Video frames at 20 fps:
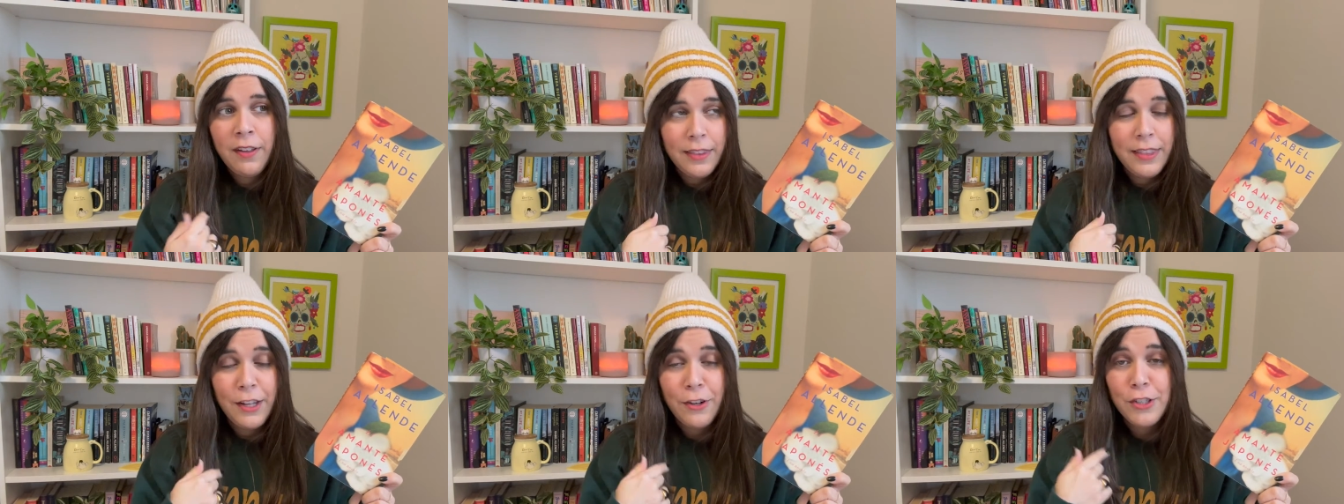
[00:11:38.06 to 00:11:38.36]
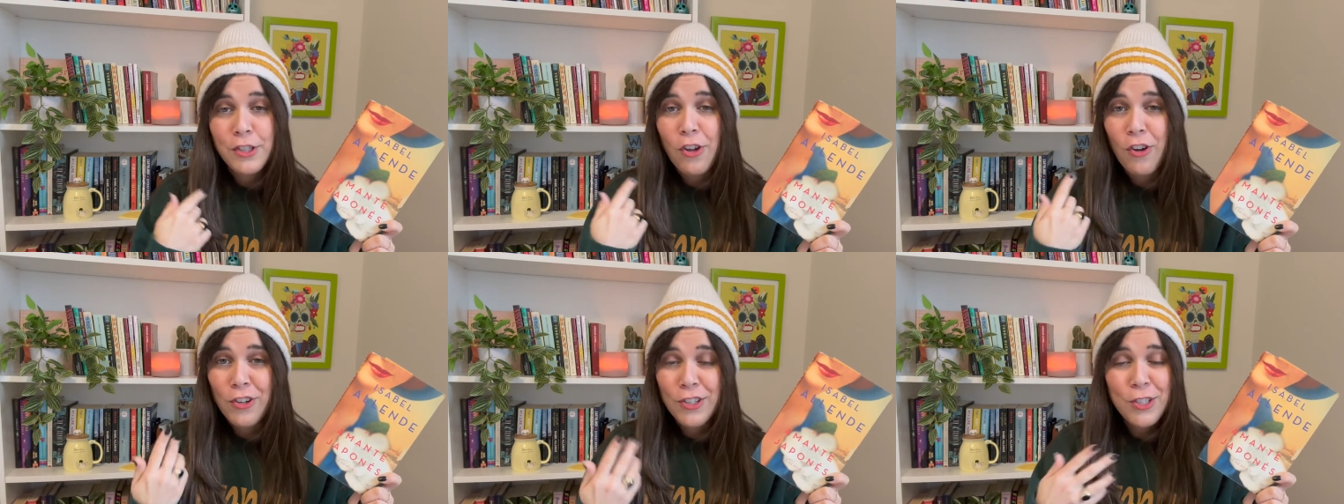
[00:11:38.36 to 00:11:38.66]

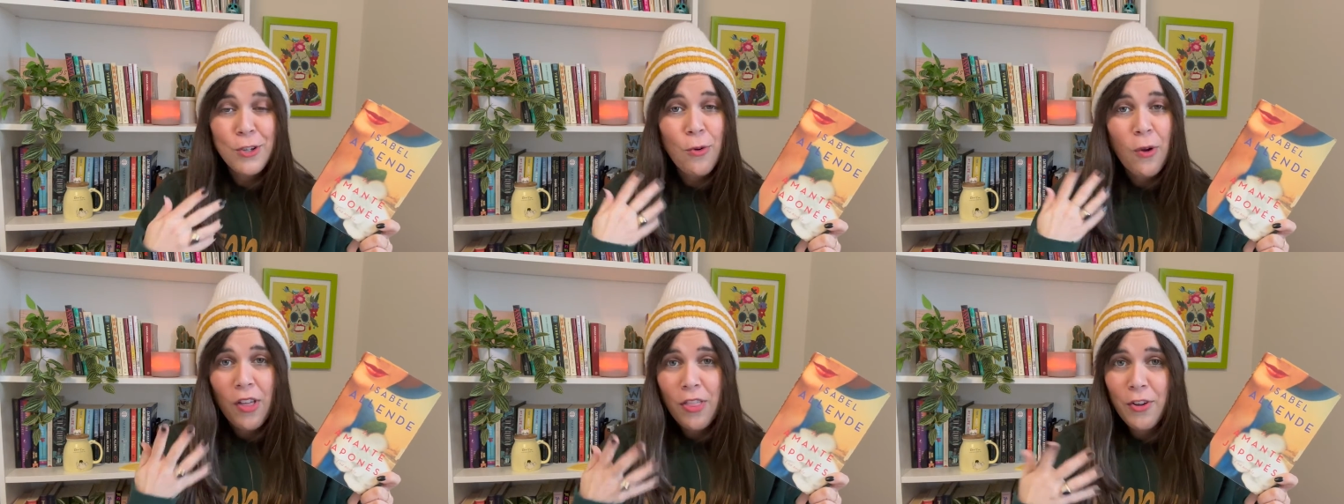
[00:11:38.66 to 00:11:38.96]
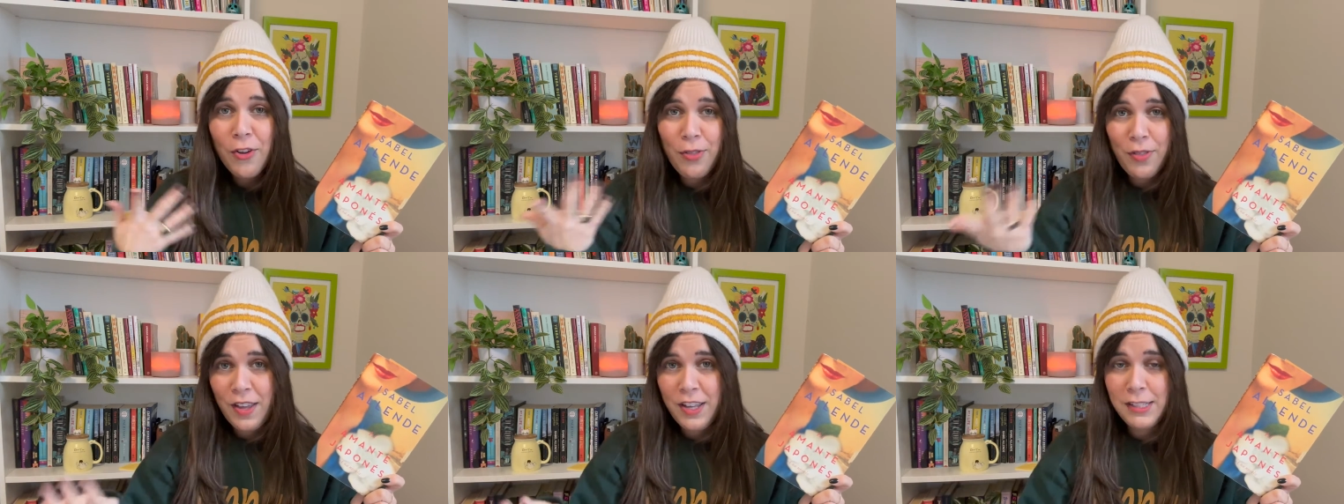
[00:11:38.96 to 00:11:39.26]
There's also
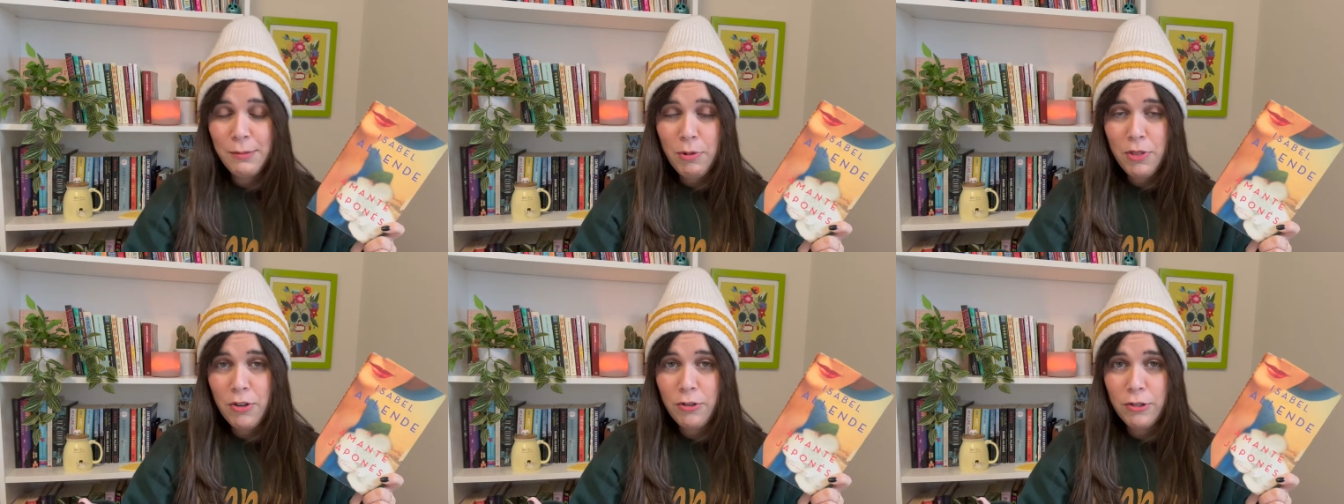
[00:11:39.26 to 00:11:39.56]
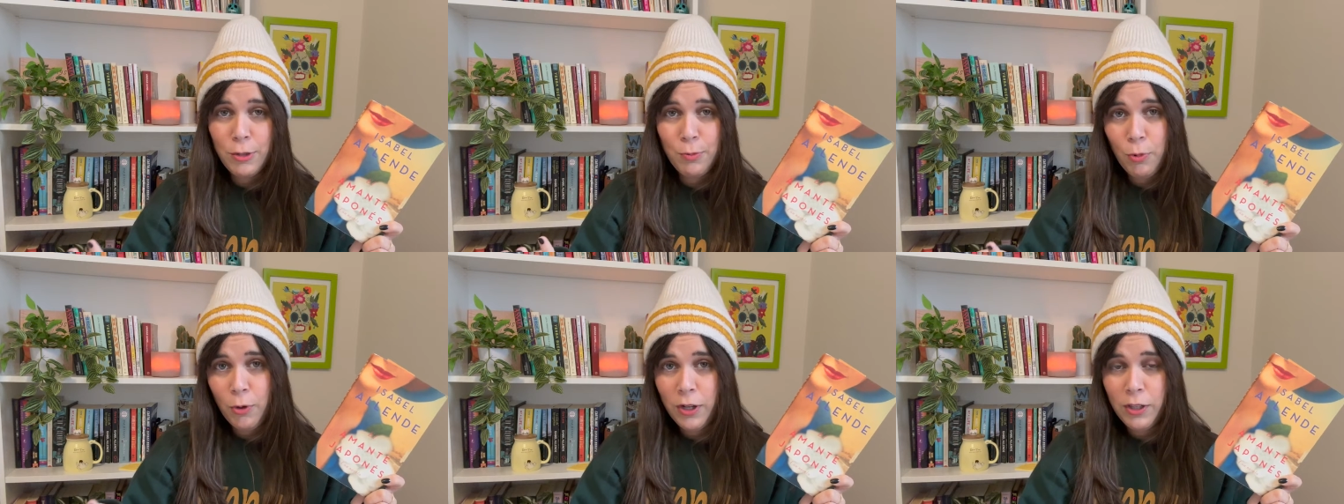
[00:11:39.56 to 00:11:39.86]
other things, but they're
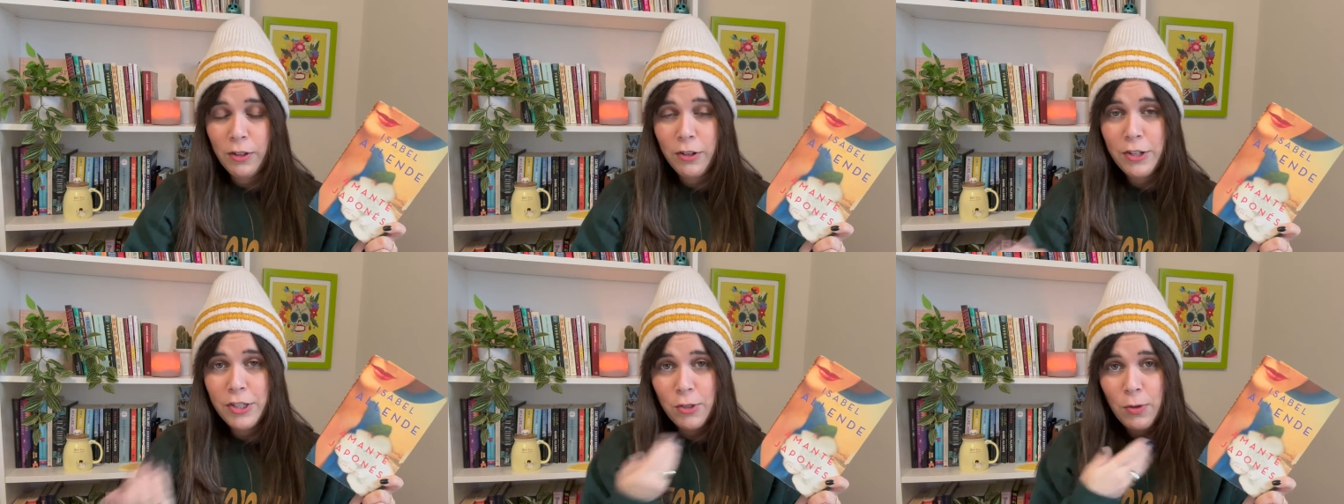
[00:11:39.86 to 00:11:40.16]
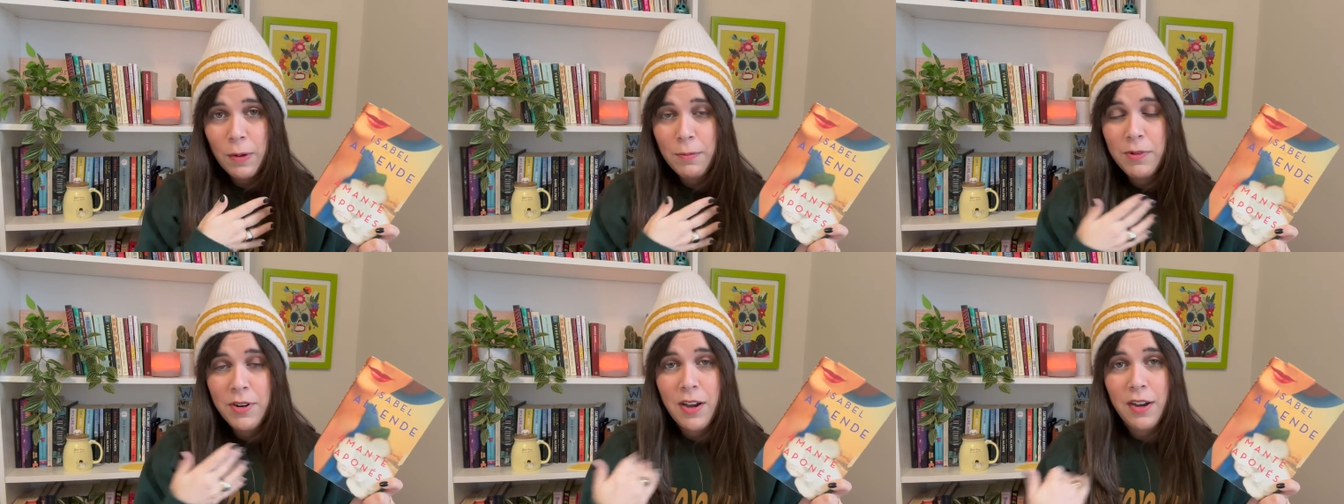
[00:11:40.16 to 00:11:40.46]
spoilers, so
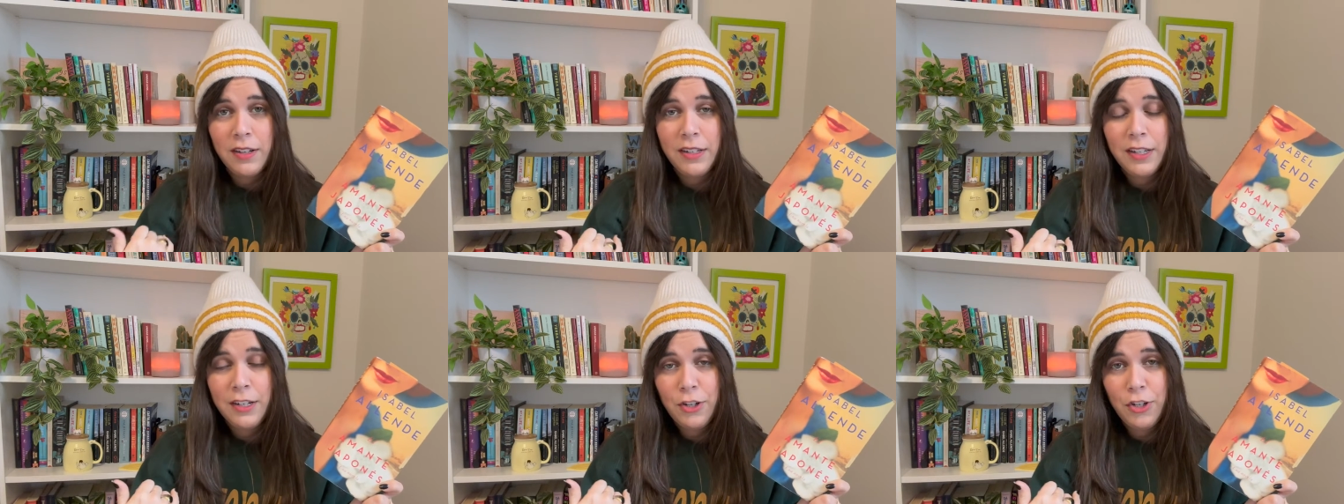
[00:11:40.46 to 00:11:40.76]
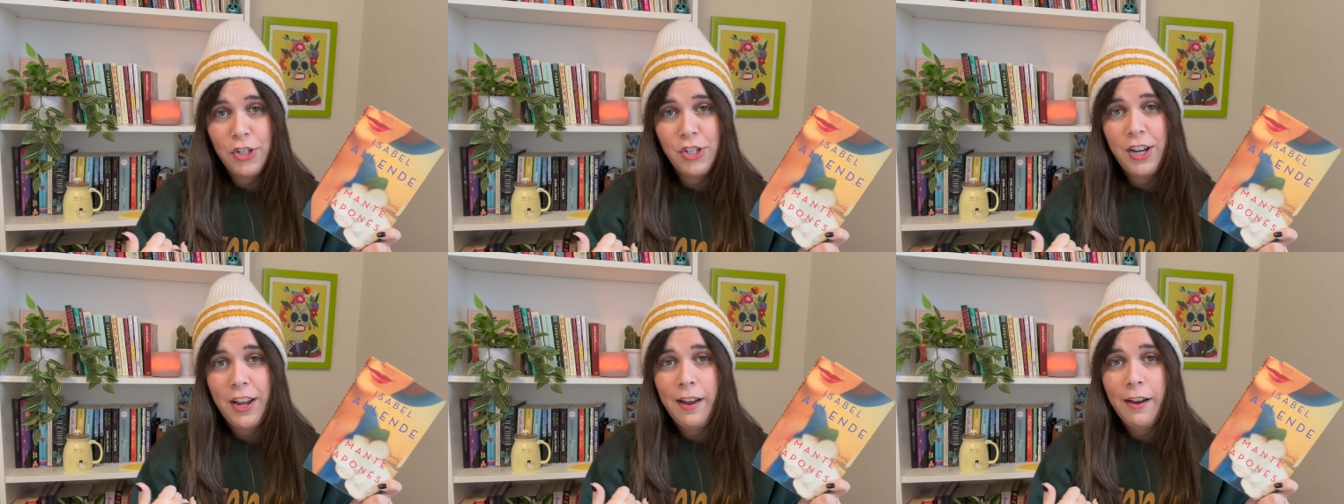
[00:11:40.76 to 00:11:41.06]
I'm not gonna
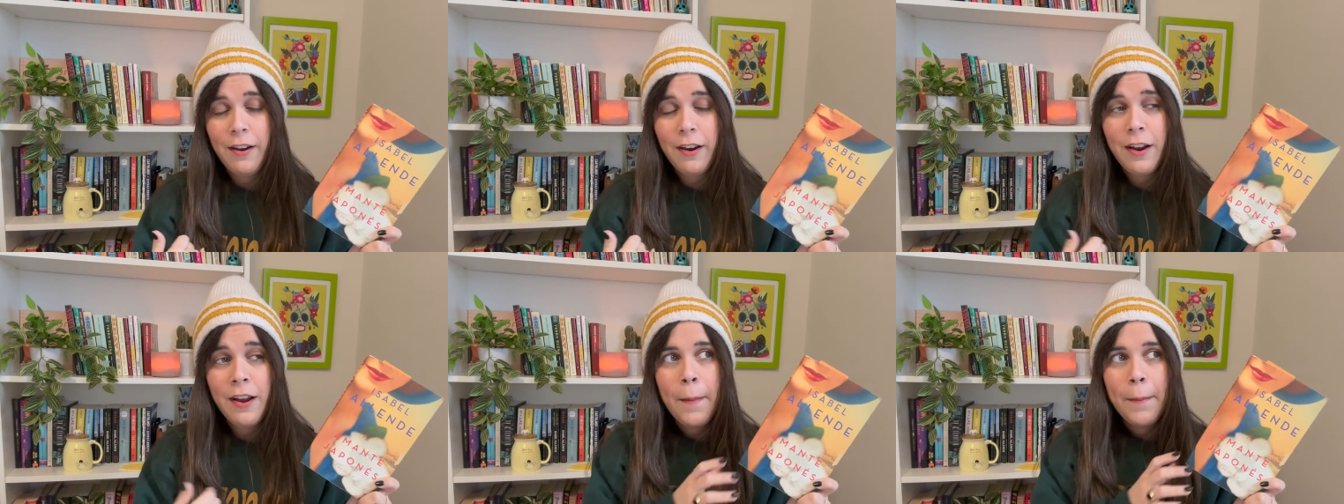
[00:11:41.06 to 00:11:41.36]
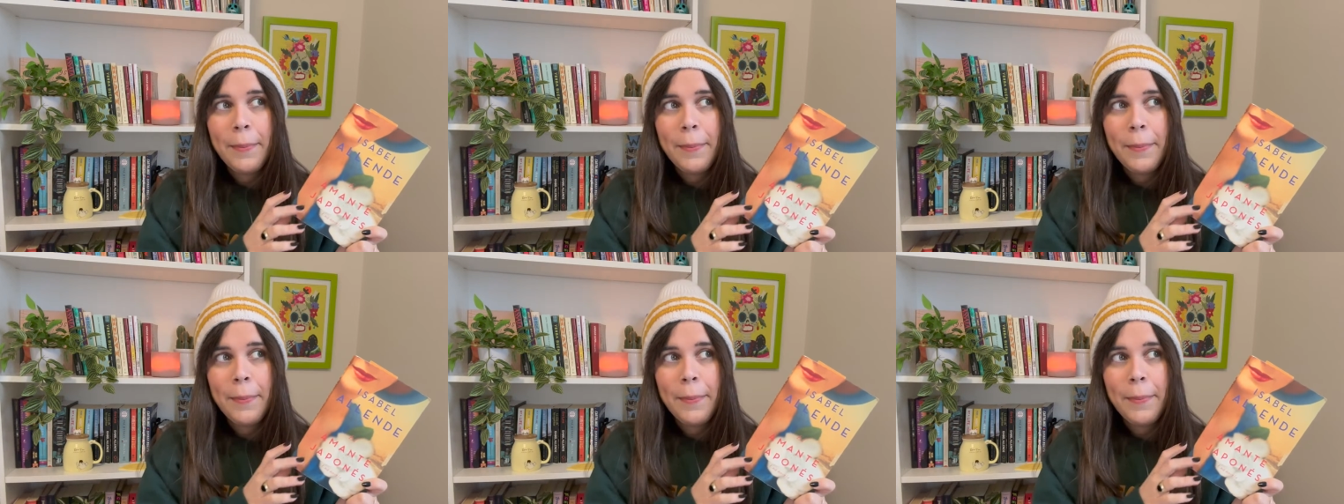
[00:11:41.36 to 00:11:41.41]
share.